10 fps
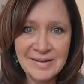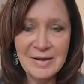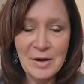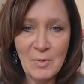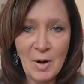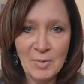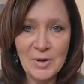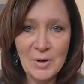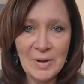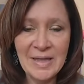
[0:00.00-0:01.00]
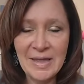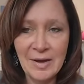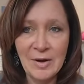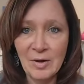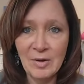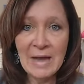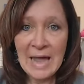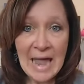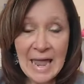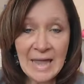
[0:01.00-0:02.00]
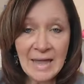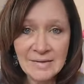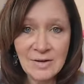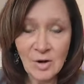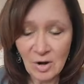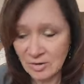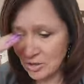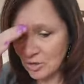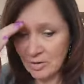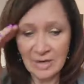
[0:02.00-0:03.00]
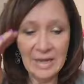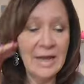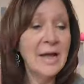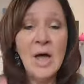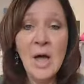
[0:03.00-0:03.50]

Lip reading: what we're doing here and art journaling,